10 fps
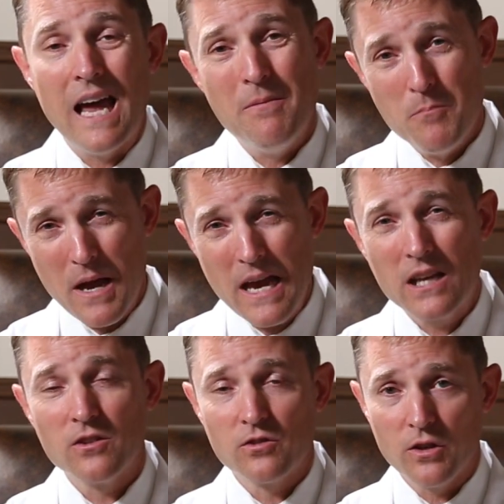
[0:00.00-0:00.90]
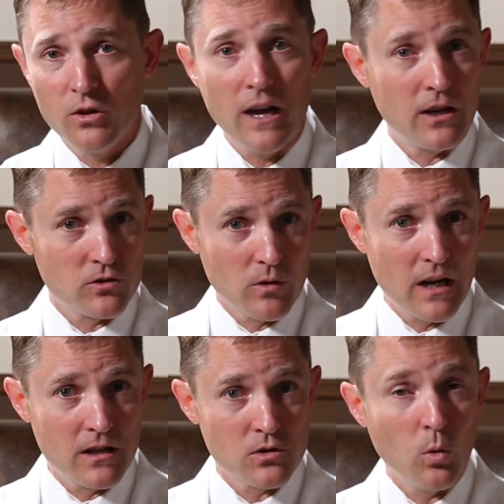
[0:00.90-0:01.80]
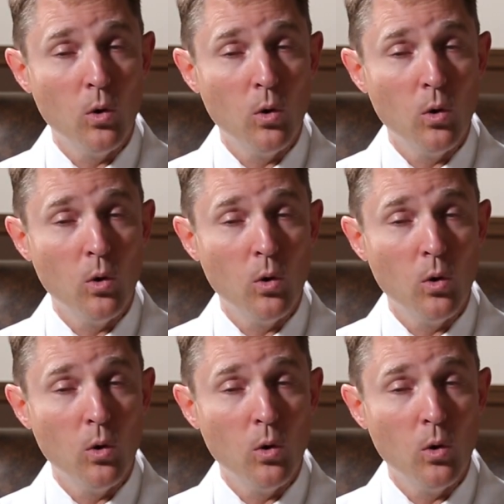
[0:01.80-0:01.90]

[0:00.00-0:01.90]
and may consider x rays